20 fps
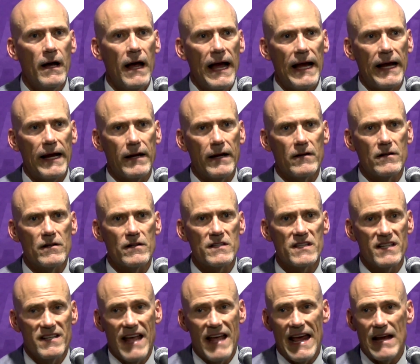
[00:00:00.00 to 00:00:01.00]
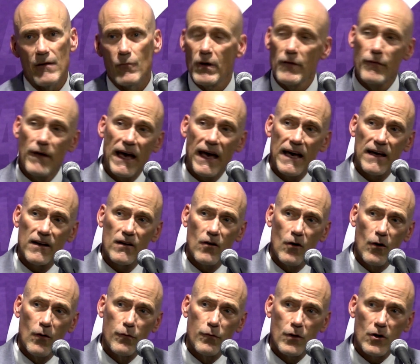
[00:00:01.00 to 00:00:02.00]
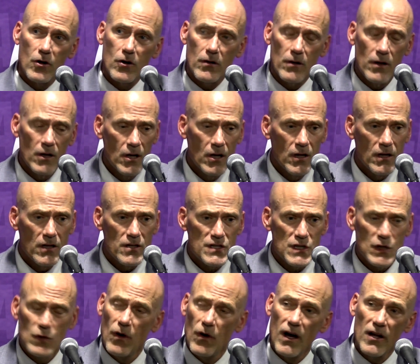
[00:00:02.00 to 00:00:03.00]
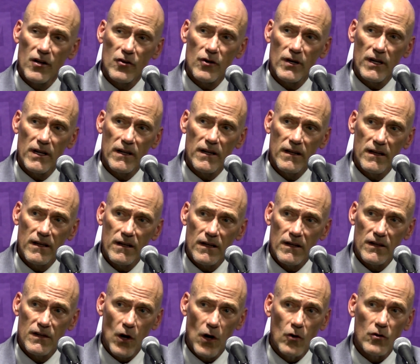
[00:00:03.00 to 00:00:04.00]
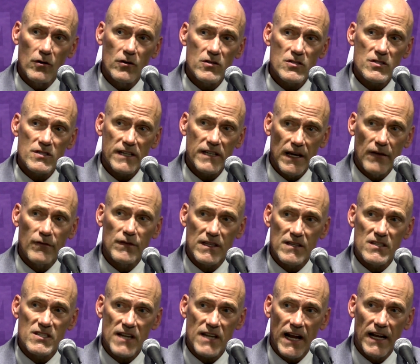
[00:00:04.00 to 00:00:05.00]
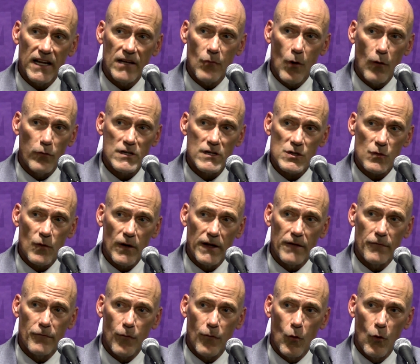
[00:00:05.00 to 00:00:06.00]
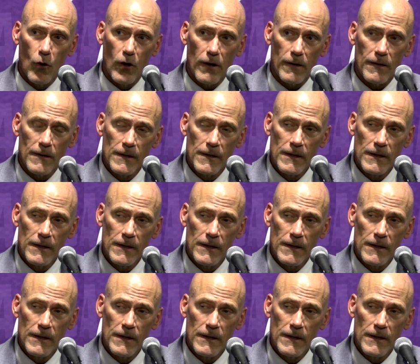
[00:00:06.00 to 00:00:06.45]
And to date, we've had over 200 donors give to the stadium, over 24